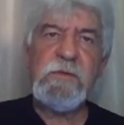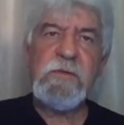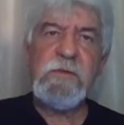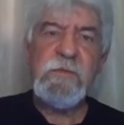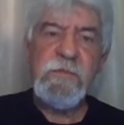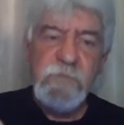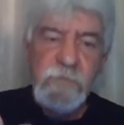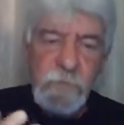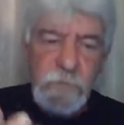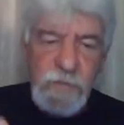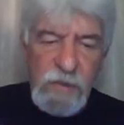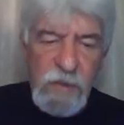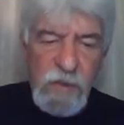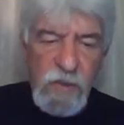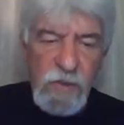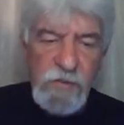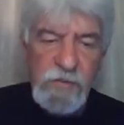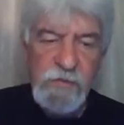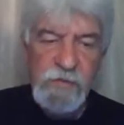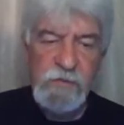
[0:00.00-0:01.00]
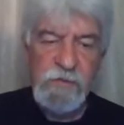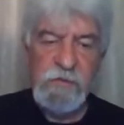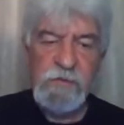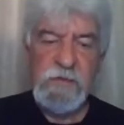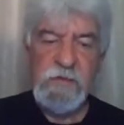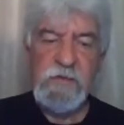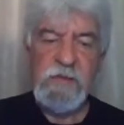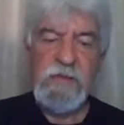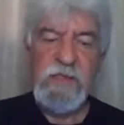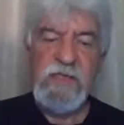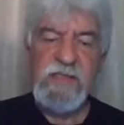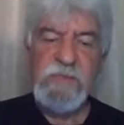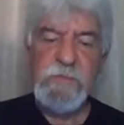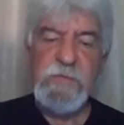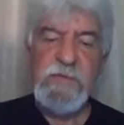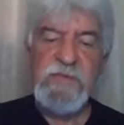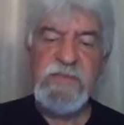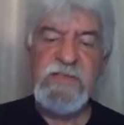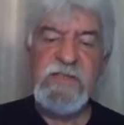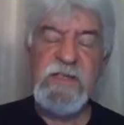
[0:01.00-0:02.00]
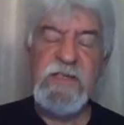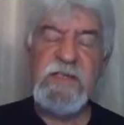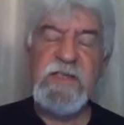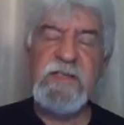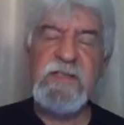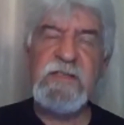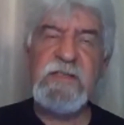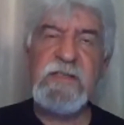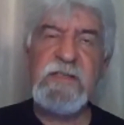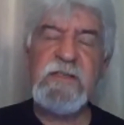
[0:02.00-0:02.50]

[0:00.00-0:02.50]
from now on has been changed.